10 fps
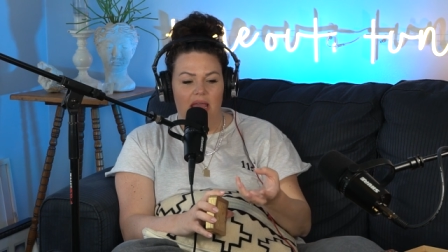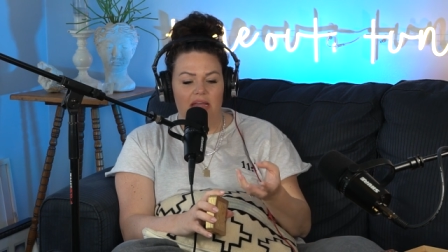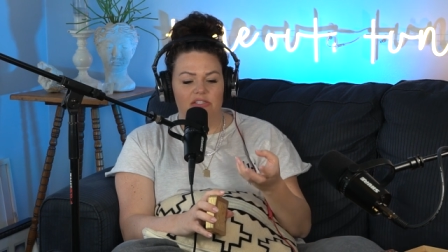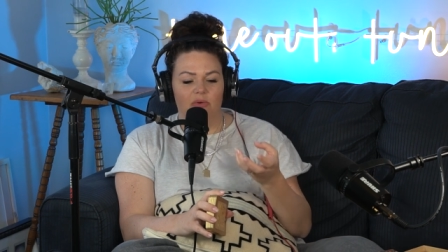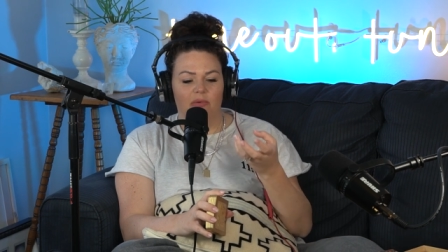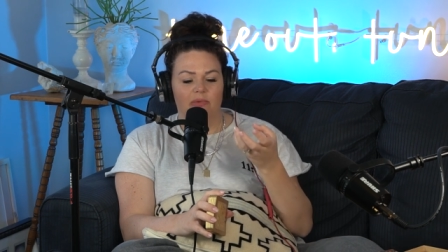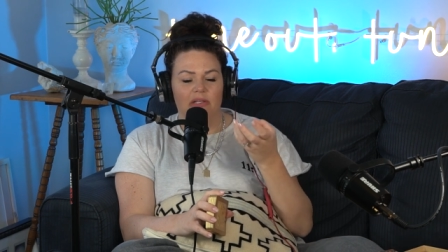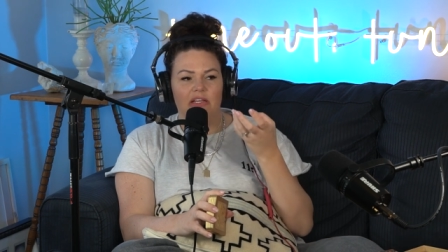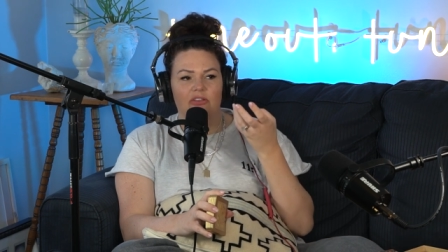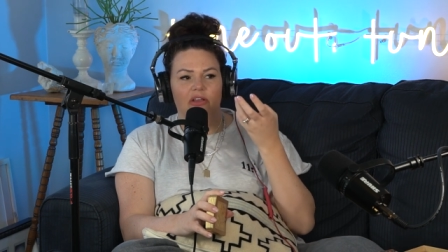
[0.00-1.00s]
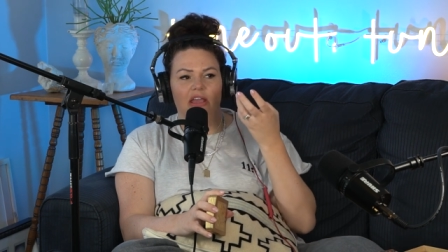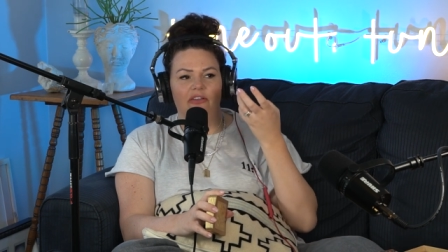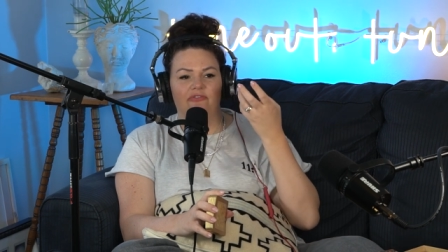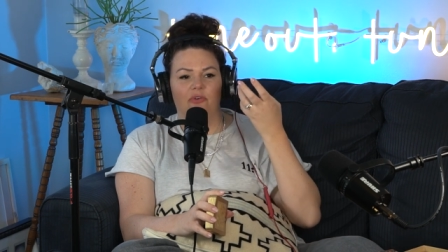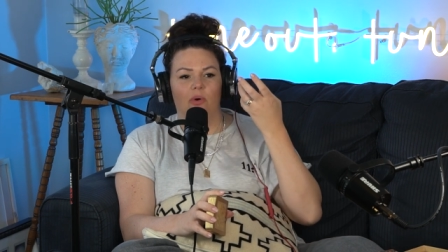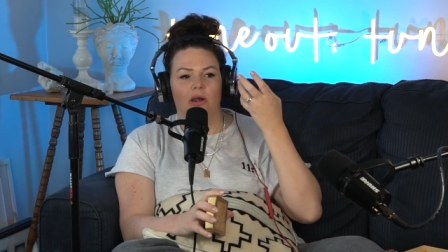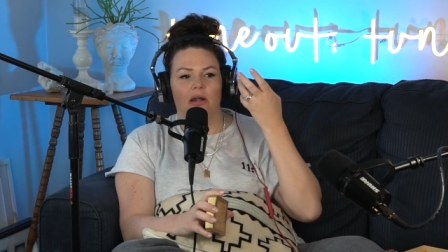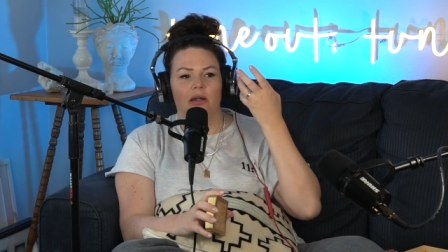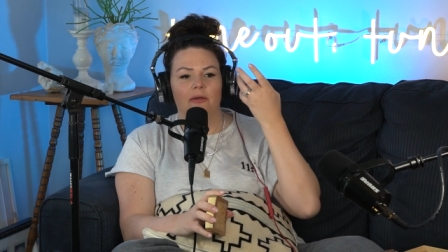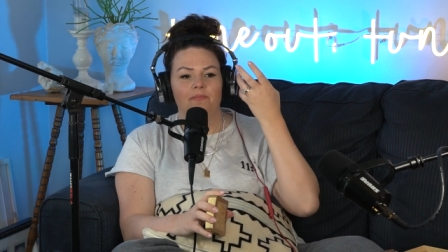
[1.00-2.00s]
And so we're really looking
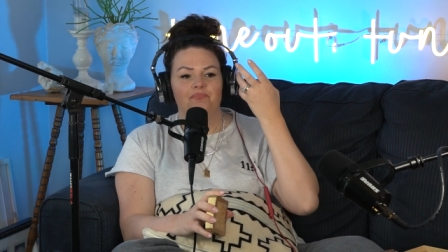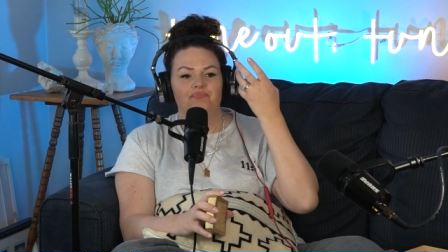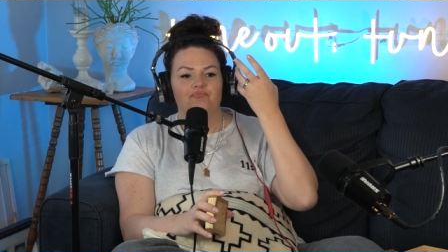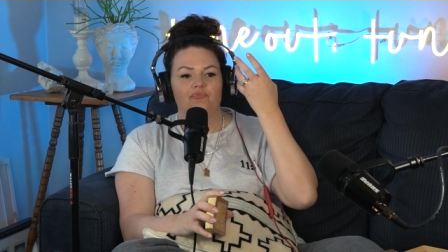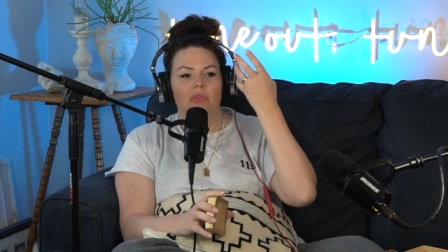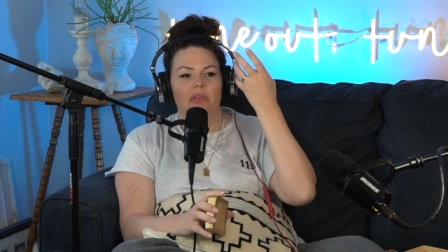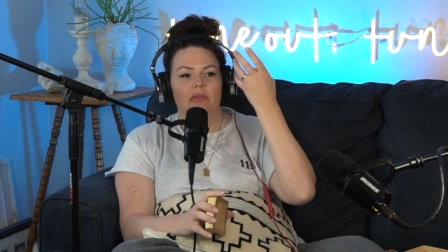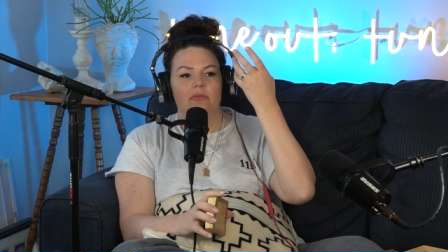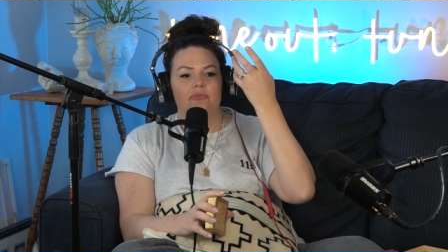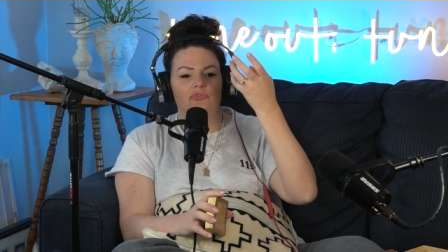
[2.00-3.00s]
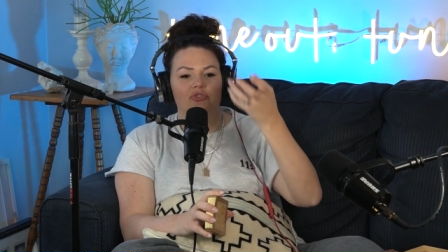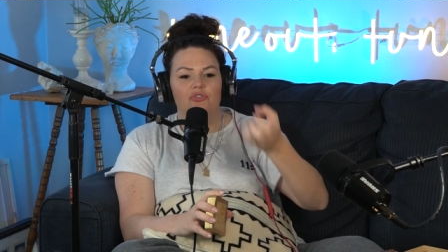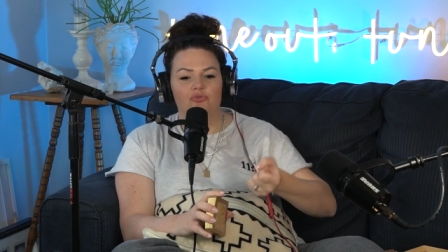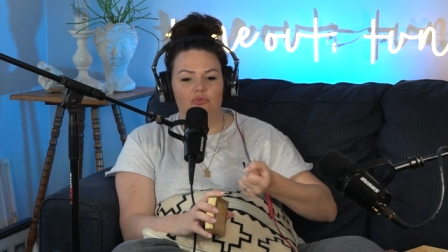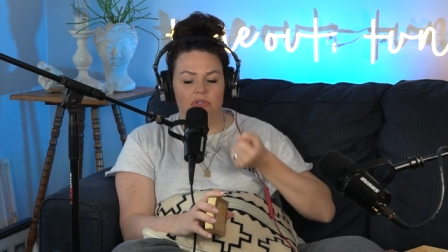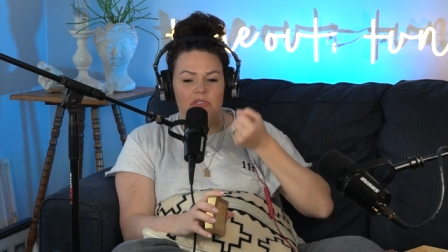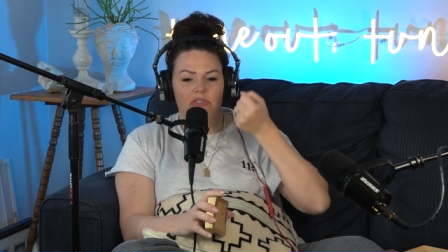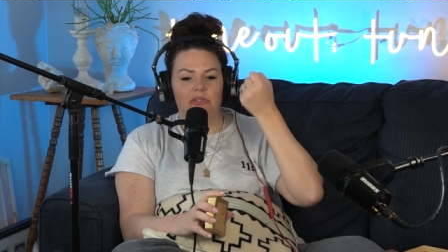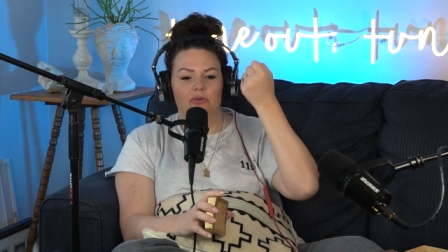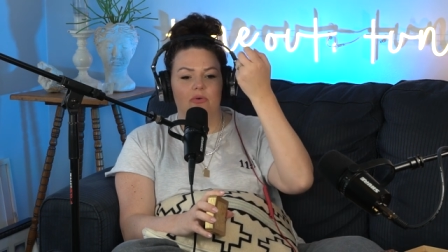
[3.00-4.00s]
for
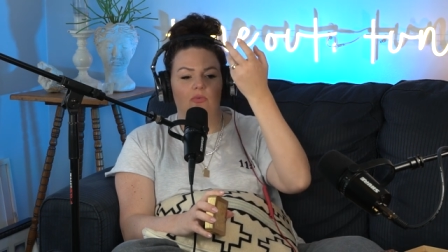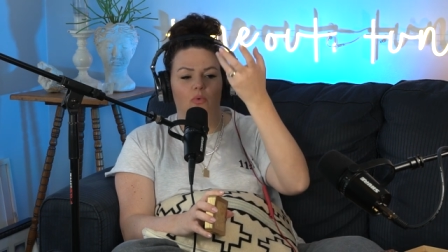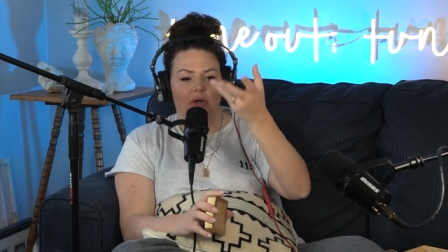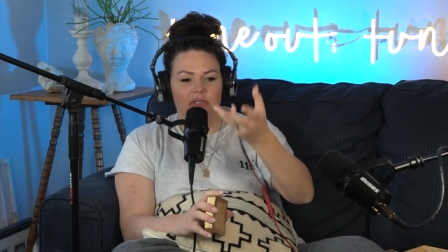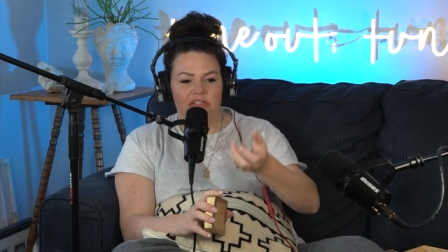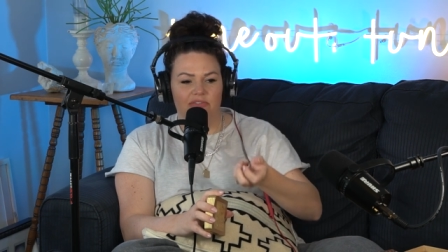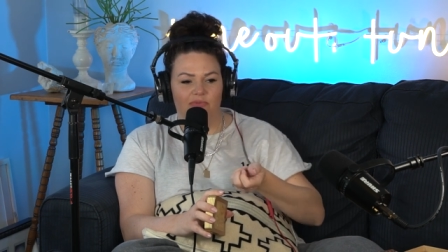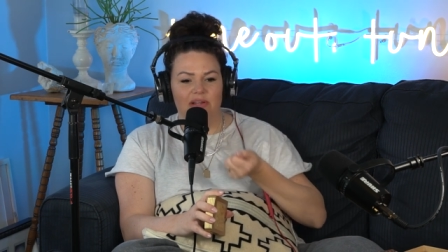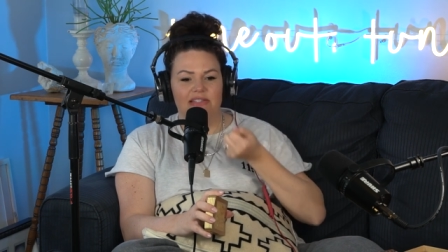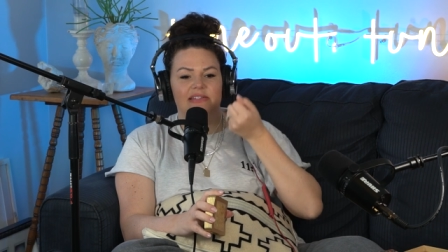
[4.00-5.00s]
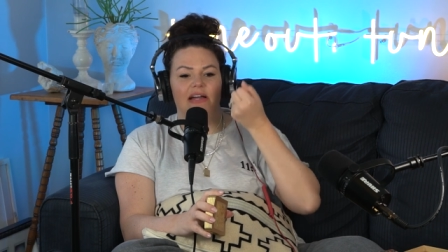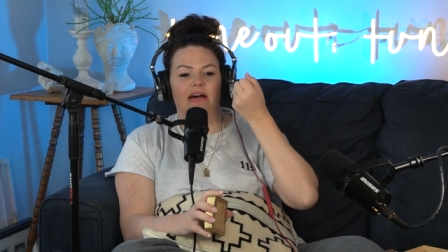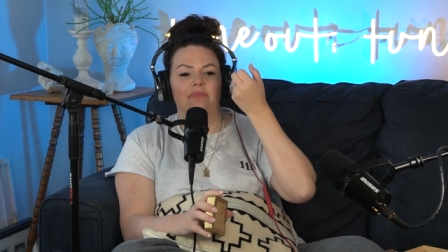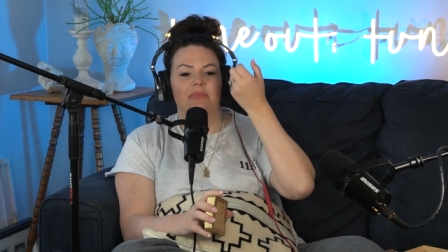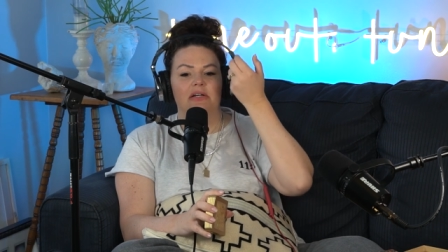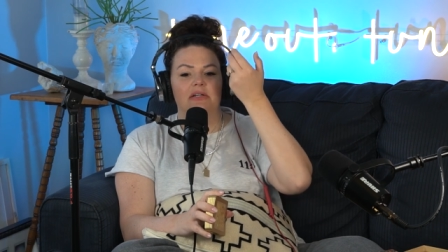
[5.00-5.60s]
tools, words of wisdom,